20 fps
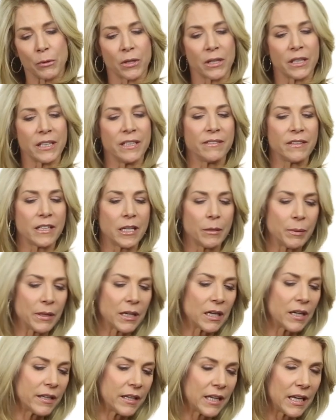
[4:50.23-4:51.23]
or at least keeping
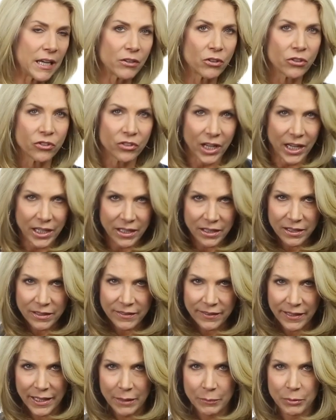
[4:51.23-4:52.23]
it on the other side of the
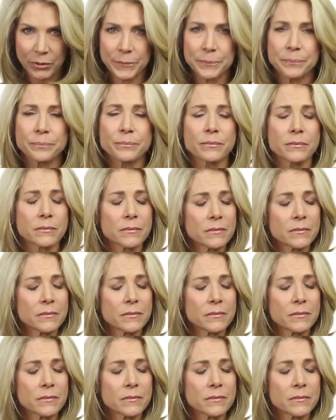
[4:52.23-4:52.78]
table.